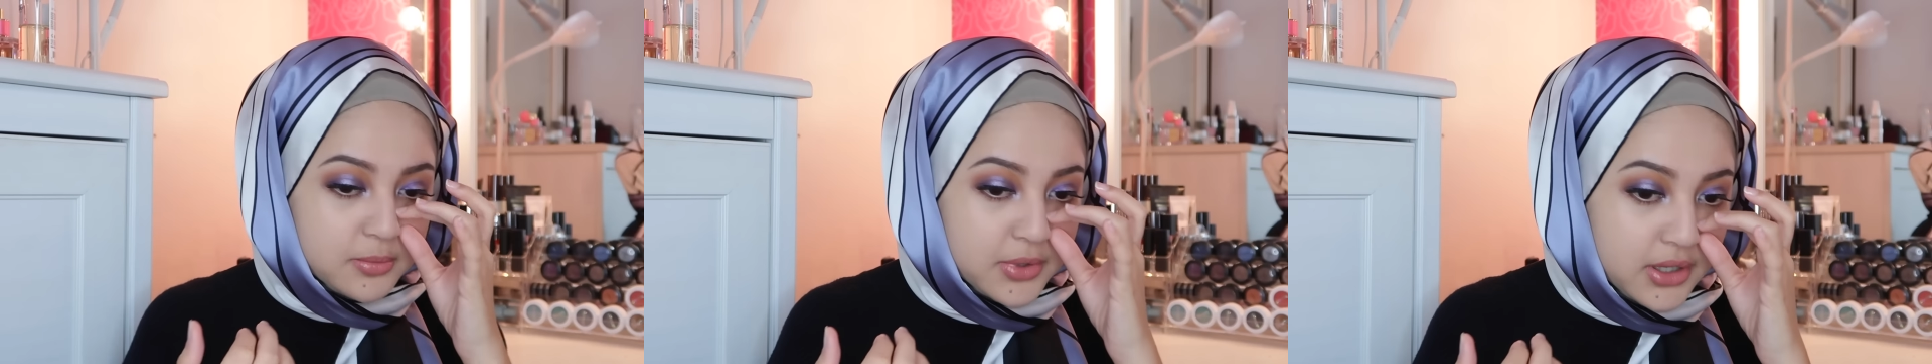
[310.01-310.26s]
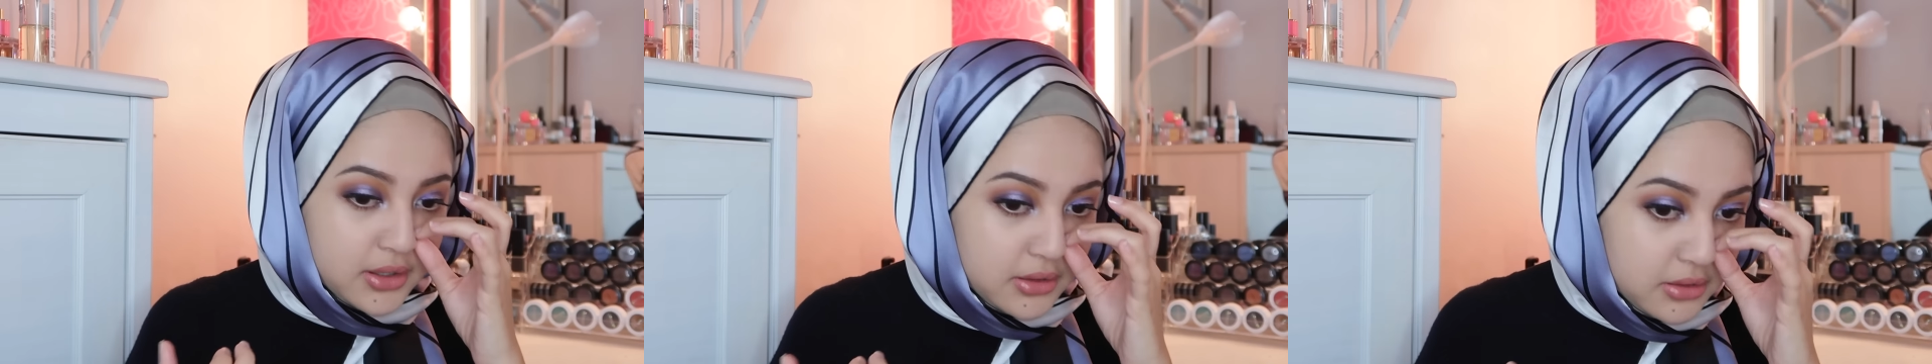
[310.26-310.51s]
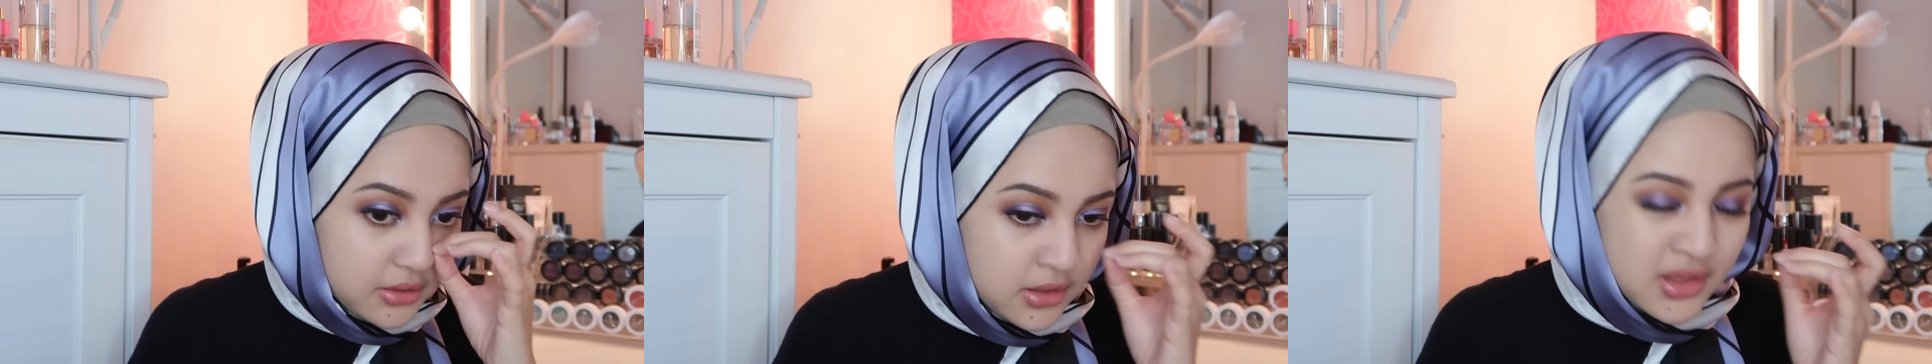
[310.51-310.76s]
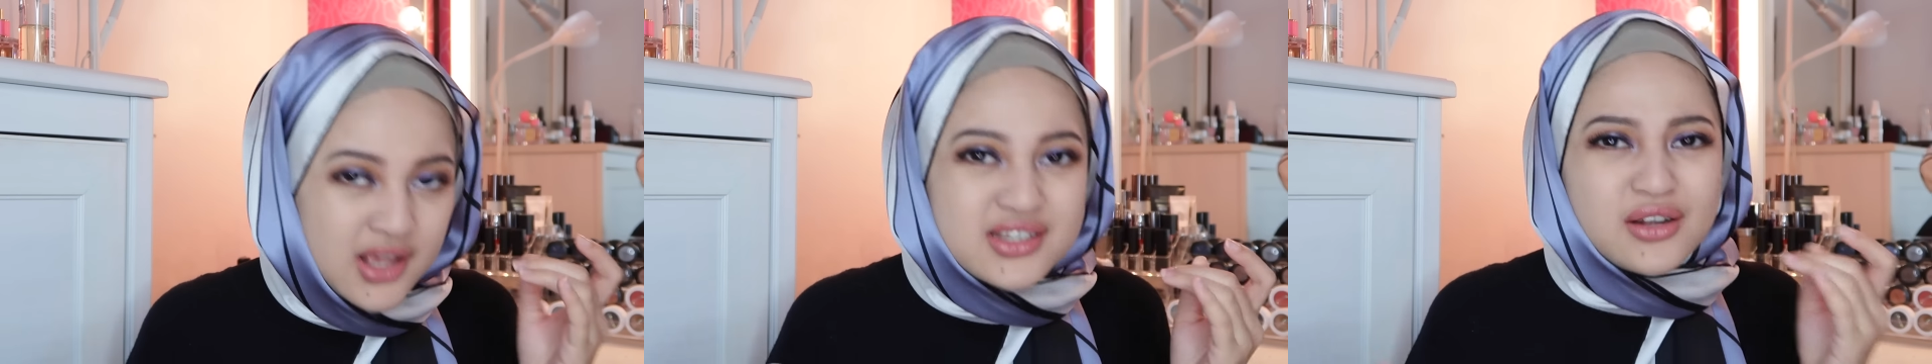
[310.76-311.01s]
but
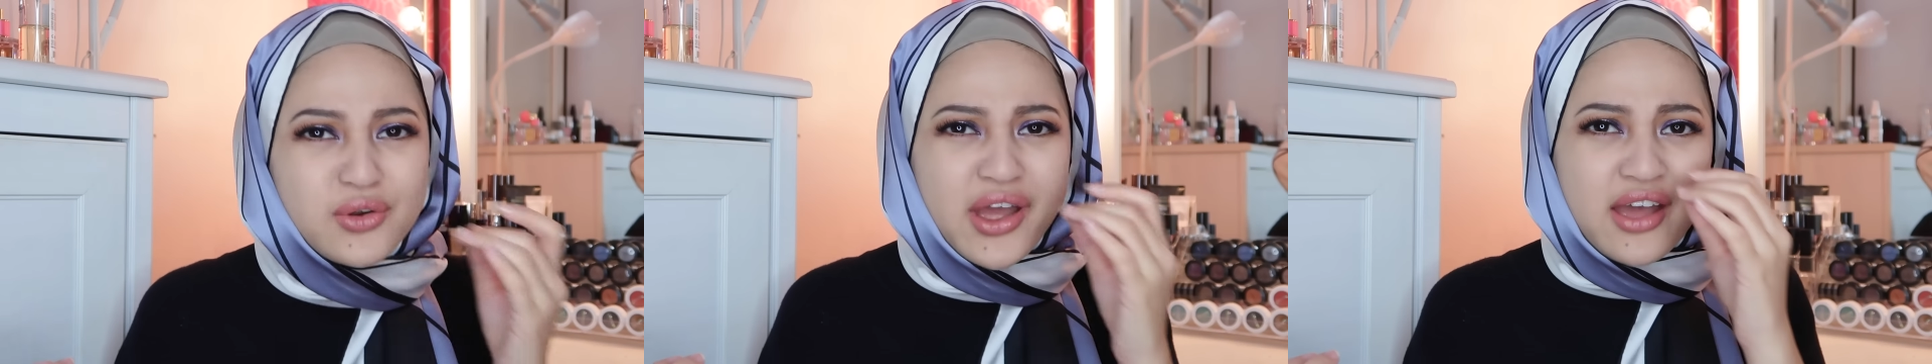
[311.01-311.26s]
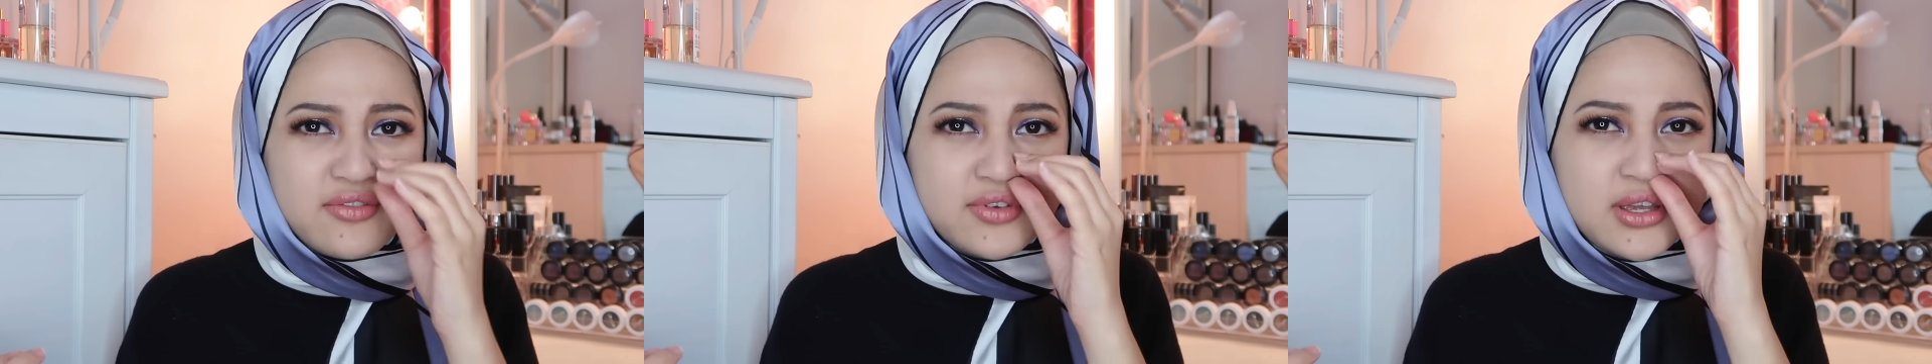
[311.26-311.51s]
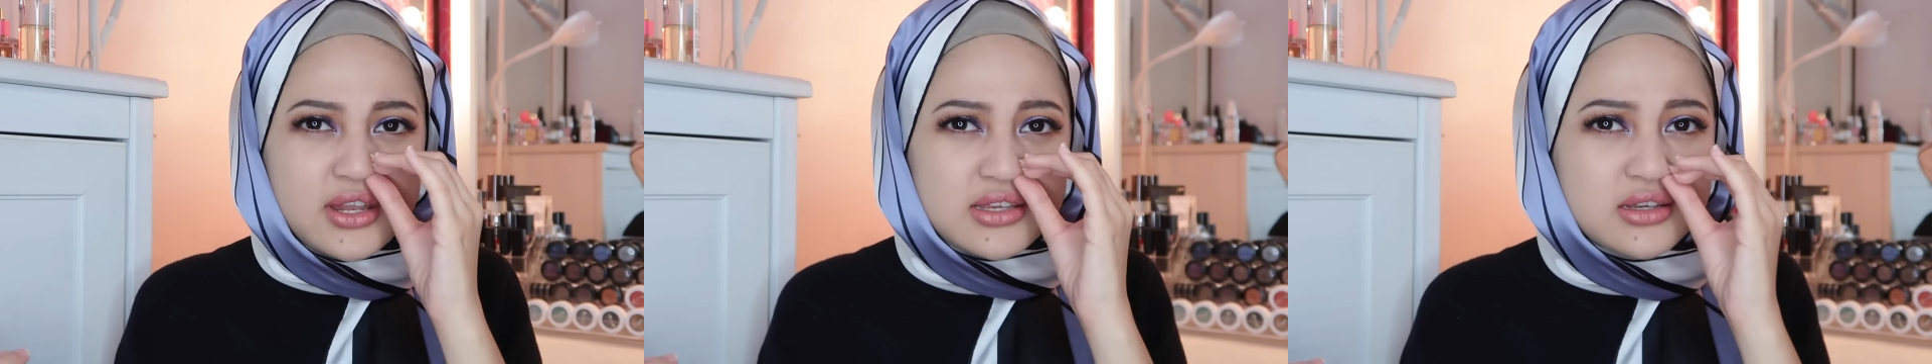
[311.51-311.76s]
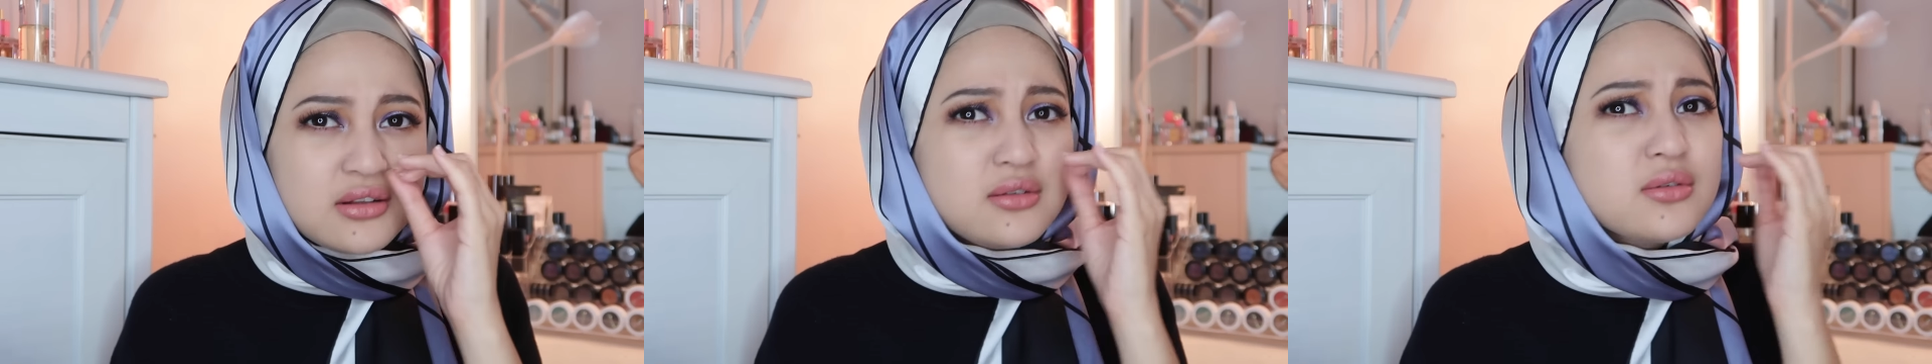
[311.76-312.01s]
does it look heavy?
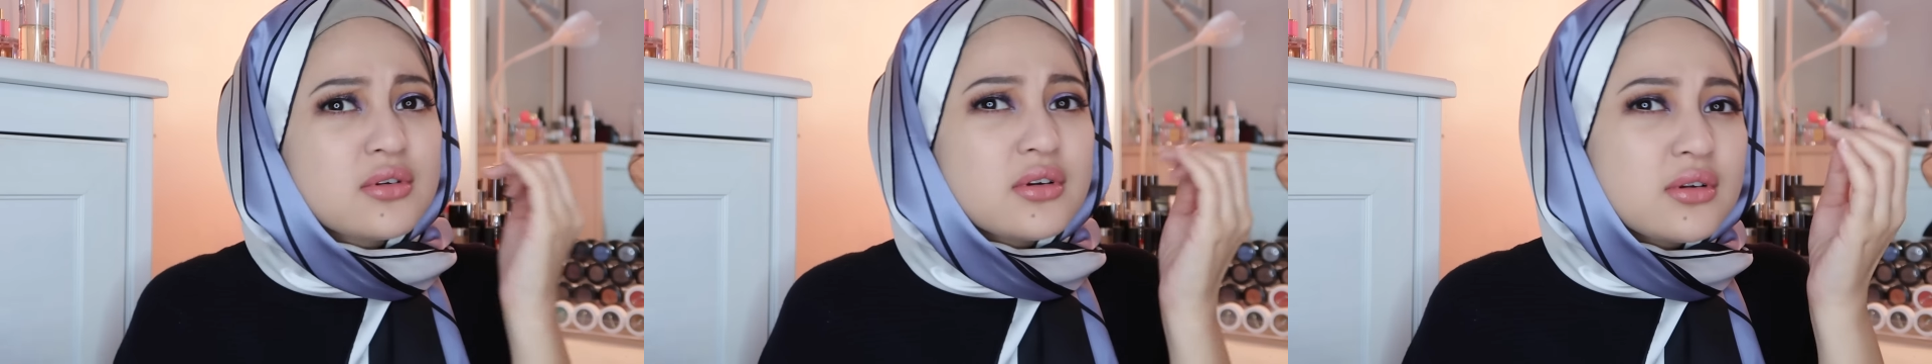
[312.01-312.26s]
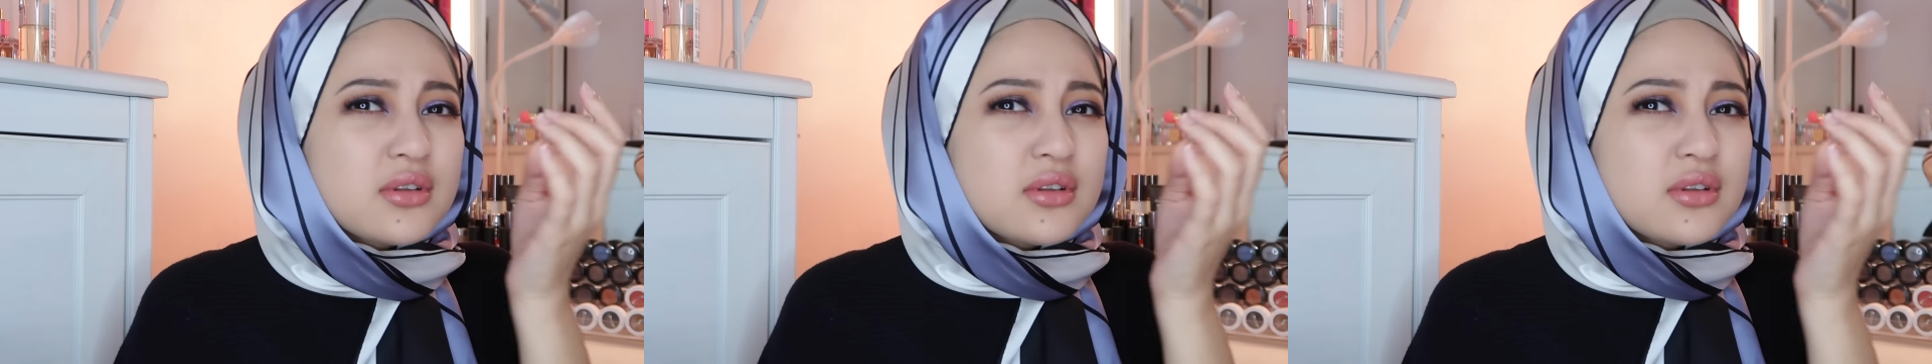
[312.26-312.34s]
Does it look